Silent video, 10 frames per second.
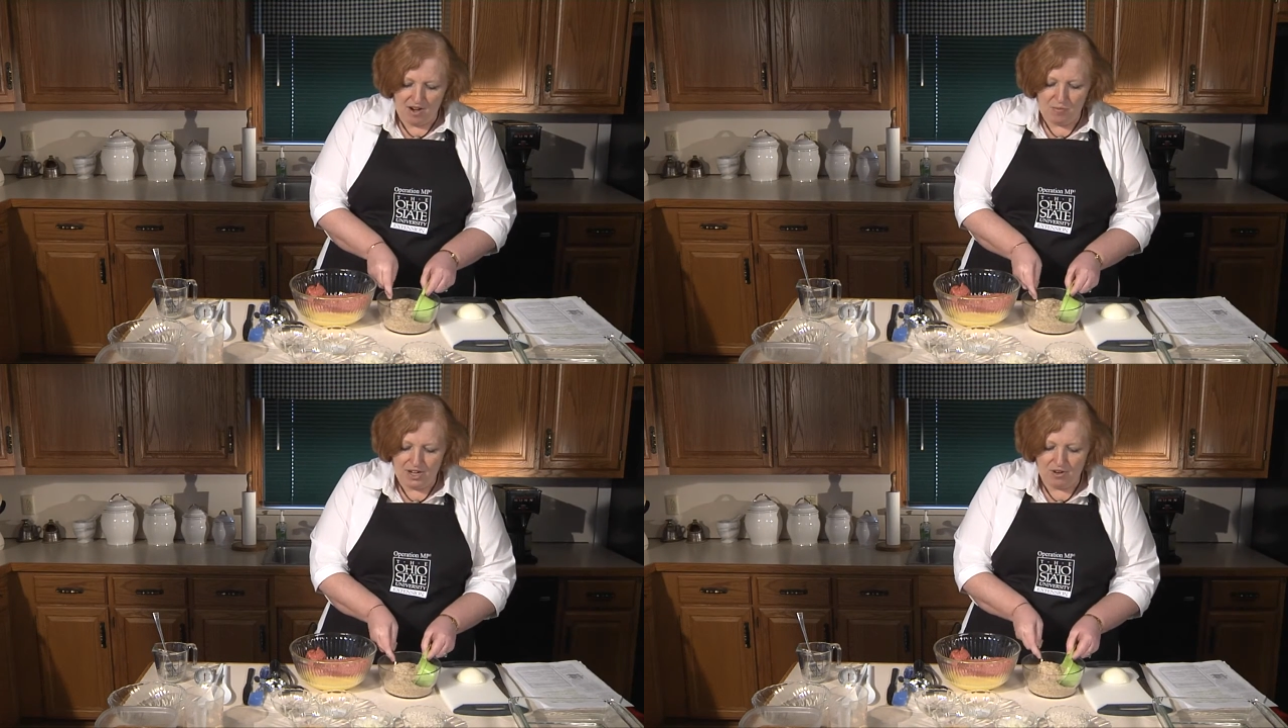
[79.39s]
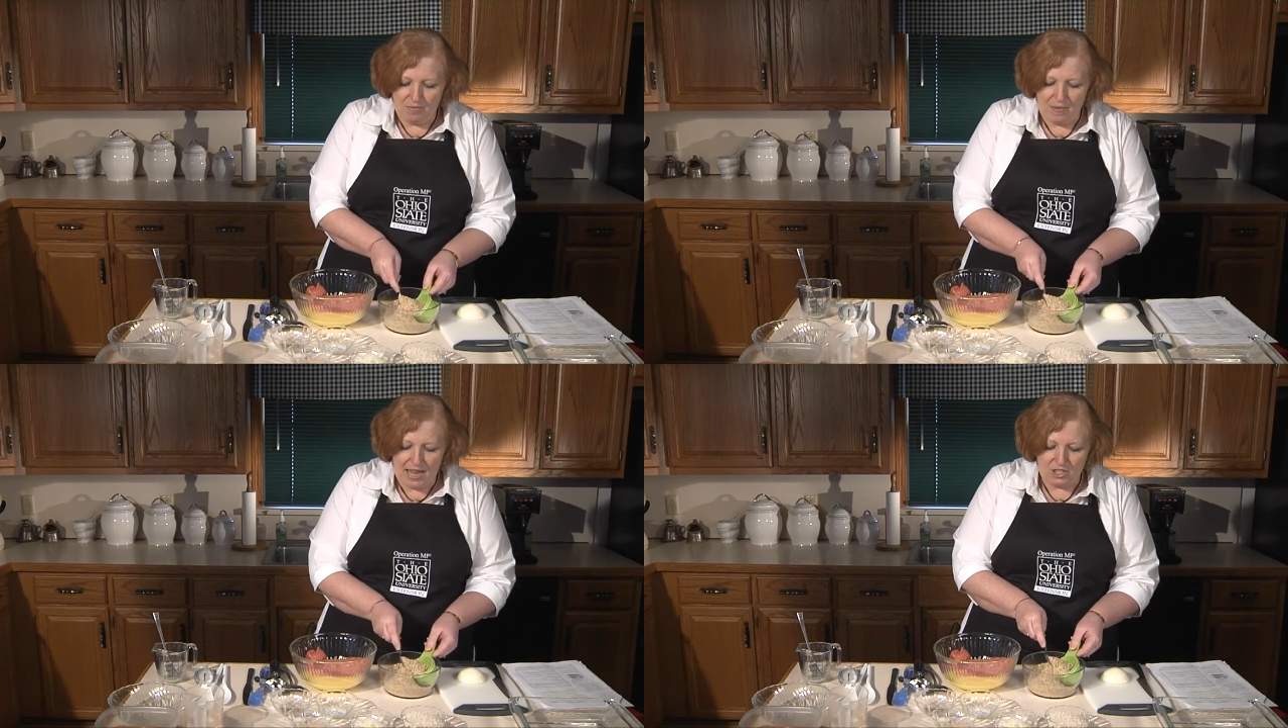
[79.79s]
And when you
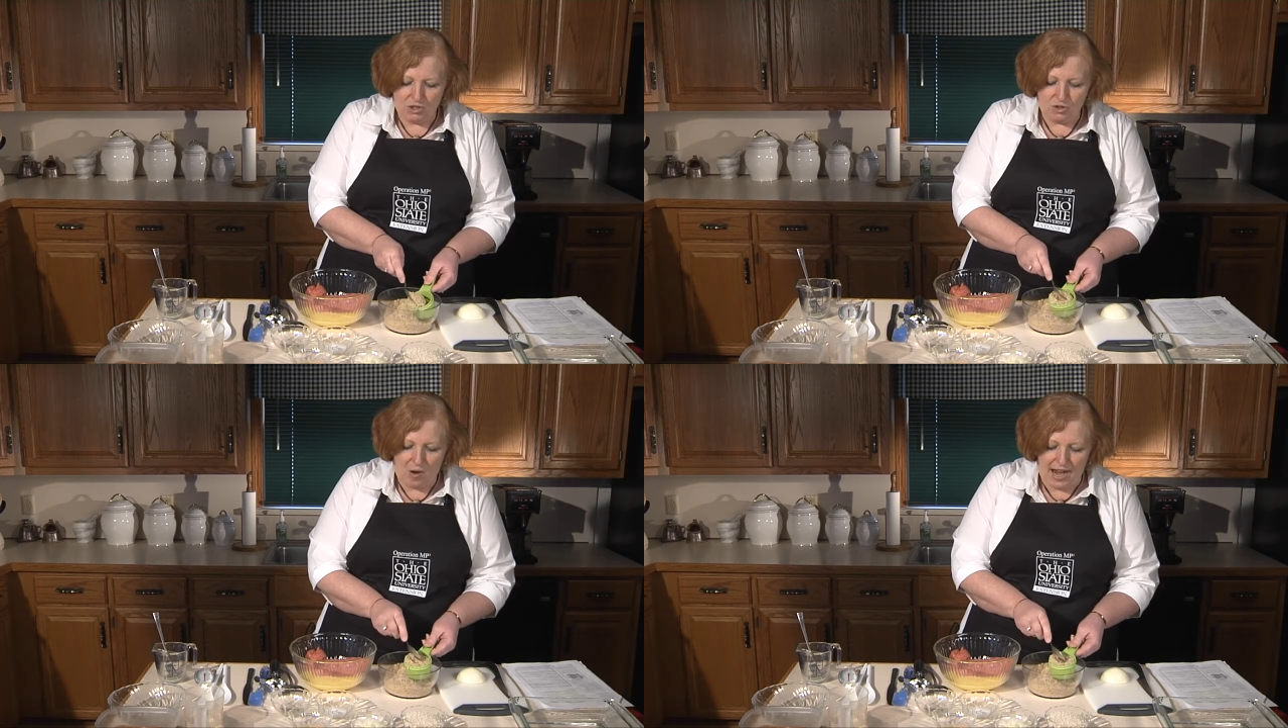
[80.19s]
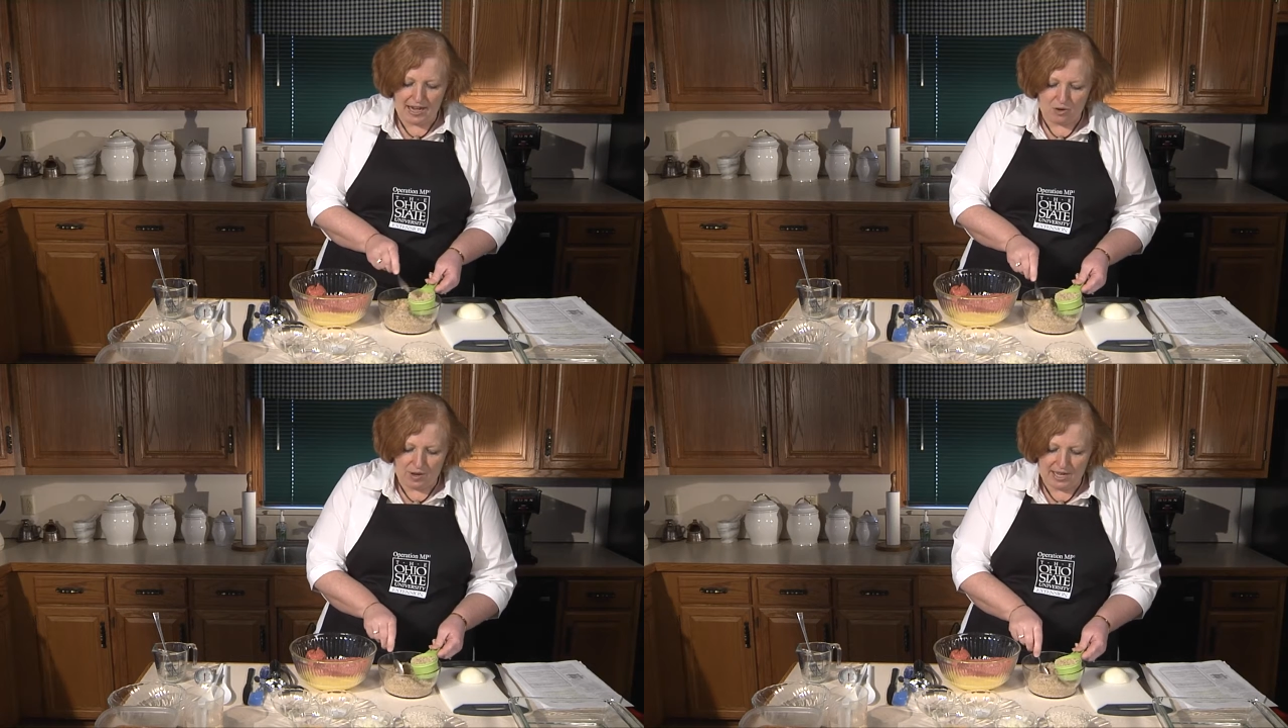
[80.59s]
measure dry
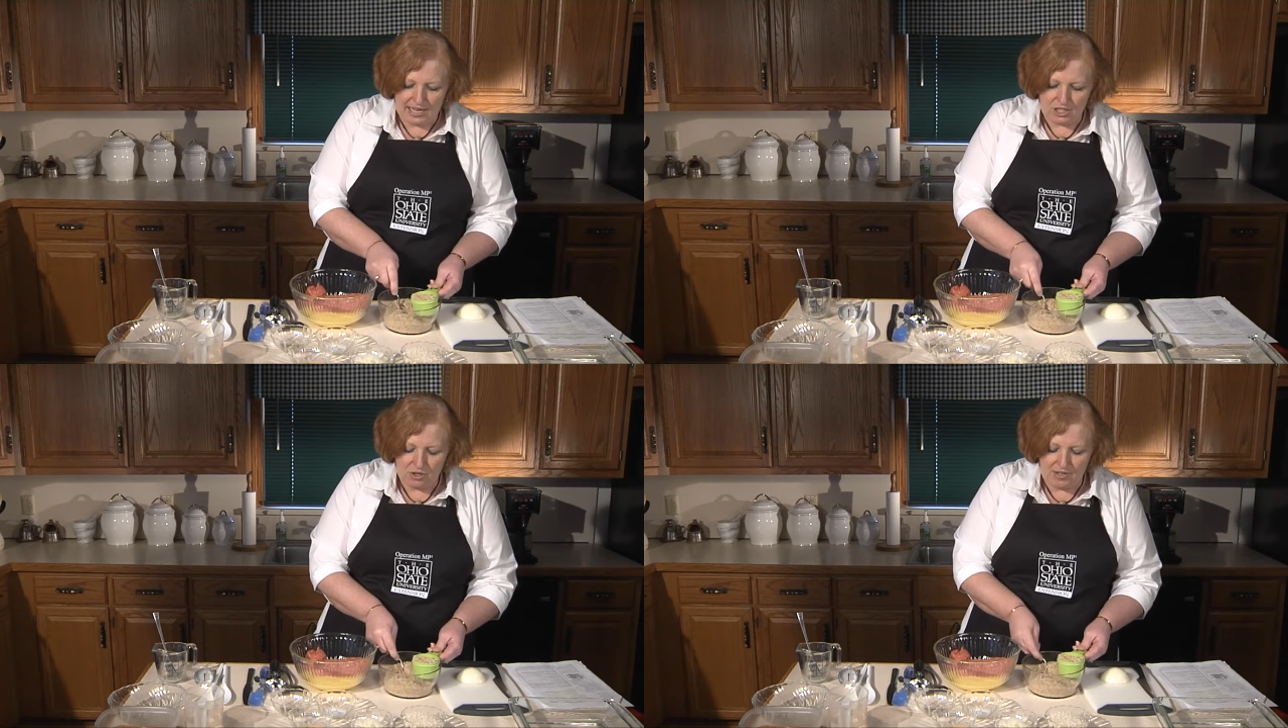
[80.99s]
ingredients,